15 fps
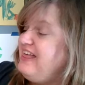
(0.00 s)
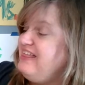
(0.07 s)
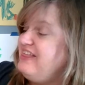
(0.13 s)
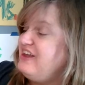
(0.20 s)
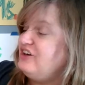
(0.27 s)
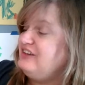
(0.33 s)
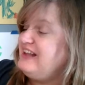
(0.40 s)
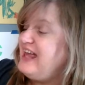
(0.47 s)

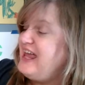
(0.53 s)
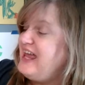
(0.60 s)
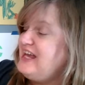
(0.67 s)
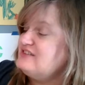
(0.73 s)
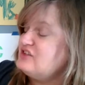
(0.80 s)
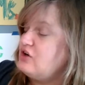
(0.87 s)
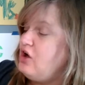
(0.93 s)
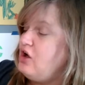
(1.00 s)
their
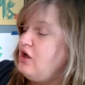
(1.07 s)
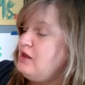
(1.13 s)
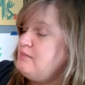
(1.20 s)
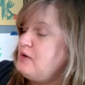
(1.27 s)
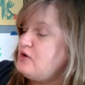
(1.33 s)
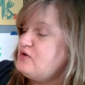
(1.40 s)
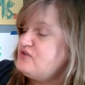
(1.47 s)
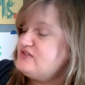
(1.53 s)
legs are
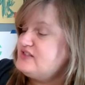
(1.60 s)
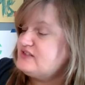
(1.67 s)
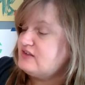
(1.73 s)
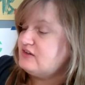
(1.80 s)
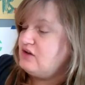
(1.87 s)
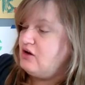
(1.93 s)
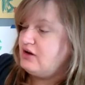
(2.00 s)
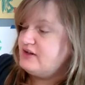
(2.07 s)
almost as
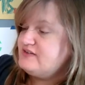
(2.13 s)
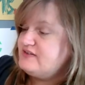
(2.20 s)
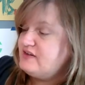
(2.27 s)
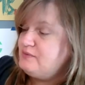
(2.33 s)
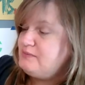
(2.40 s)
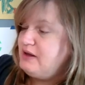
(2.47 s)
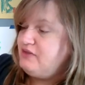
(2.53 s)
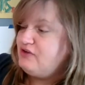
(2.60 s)
long as
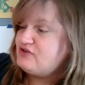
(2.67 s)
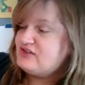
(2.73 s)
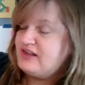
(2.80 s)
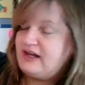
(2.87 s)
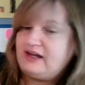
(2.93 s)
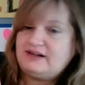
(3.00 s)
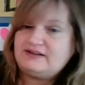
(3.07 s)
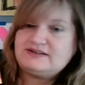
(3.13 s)
their mother's
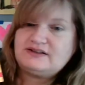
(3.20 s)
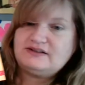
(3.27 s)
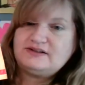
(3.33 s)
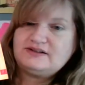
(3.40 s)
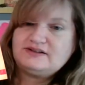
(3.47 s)
legs.